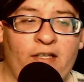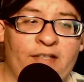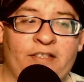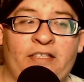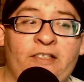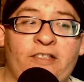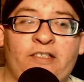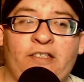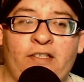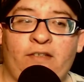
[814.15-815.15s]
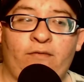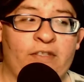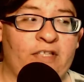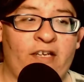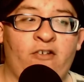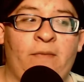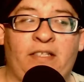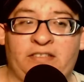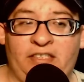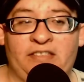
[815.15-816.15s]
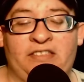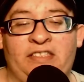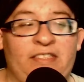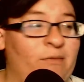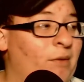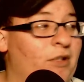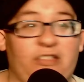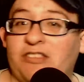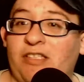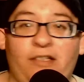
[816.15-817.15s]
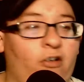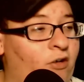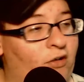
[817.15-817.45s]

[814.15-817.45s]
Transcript: at the theater with the No Man's Land scene, and we were just like our,